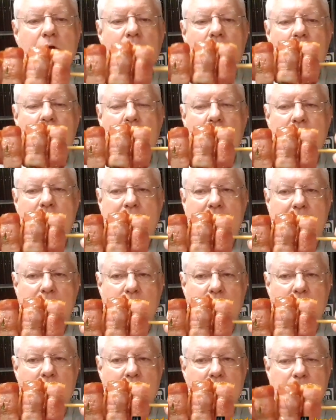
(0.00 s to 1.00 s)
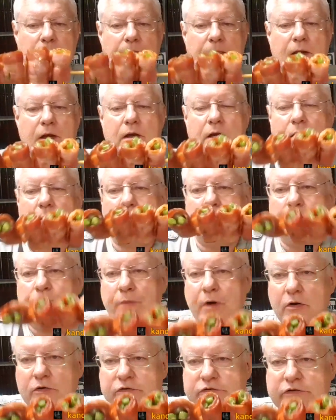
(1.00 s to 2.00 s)
I already ate one.
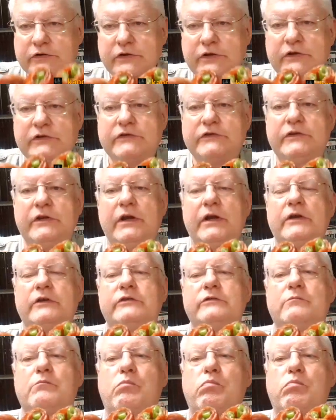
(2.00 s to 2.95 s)
Most of these sticks,